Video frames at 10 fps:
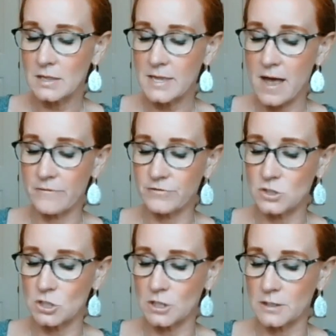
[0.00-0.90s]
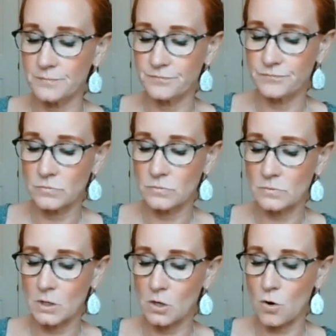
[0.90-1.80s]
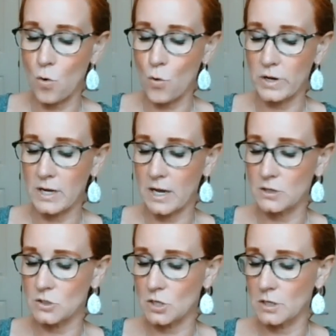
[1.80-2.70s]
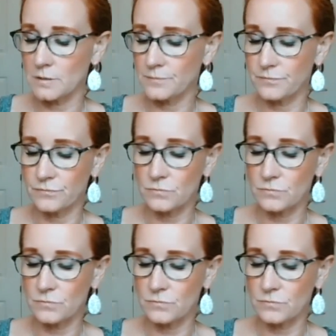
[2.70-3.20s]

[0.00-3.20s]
Lavender, coriander,